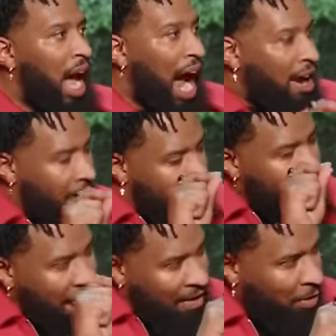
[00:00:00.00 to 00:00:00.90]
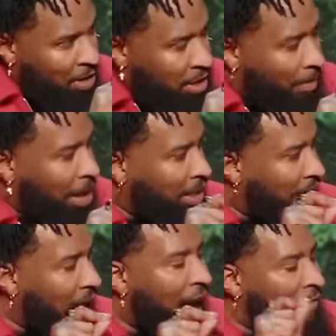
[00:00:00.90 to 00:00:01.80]
Our favor is about to,
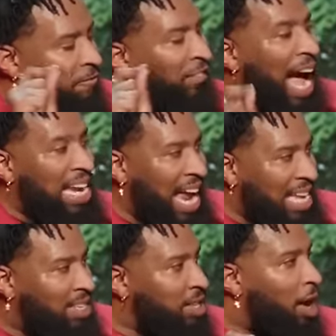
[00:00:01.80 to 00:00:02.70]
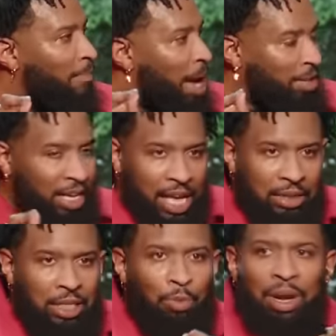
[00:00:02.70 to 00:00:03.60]
our finances are about to
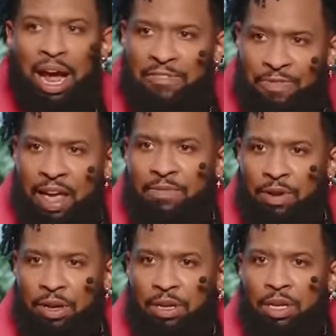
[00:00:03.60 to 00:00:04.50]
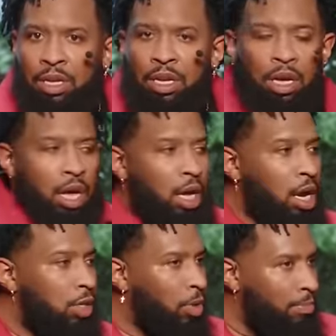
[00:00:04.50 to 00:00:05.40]
catch up with our favor
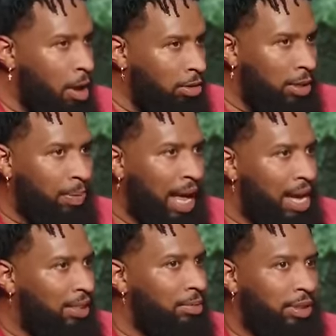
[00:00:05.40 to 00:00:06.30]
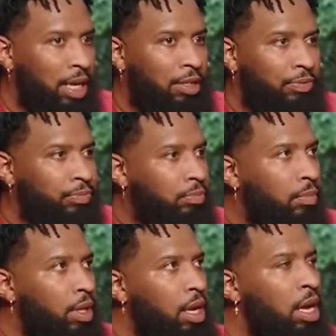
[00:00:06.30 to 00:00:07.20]
because we're multiplying some stuff.
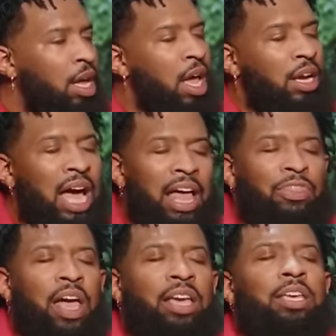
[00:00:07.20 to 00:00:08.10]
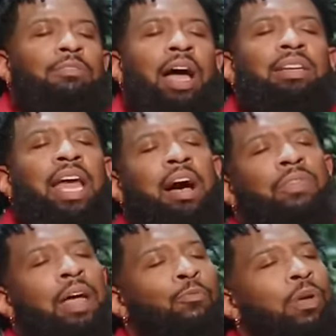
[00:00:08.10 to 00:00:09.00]
God, I thank you right now
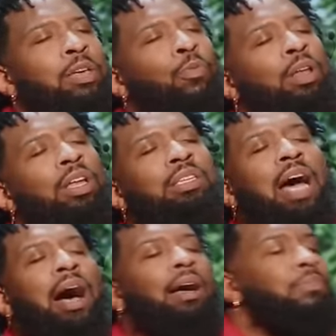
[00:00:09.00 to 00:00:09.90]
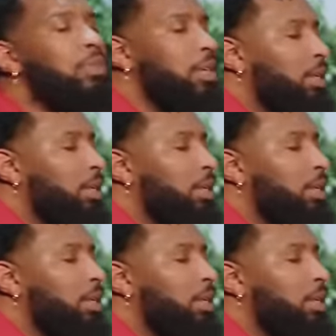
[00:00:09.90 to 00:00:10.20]
that we will adopt